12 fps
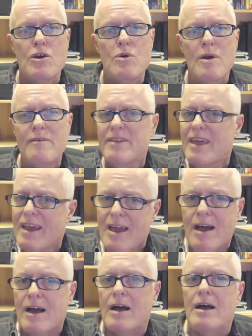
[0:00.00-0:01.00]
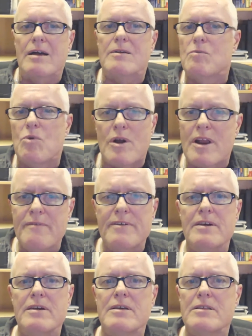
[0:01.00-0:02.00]
whoever they are,
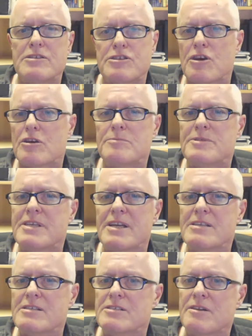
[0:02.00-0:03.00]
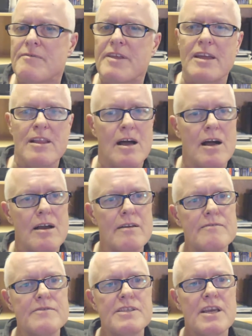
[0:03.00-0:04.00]
whatever the circumstances of their
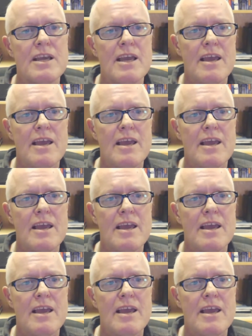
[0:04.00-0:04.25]
lives,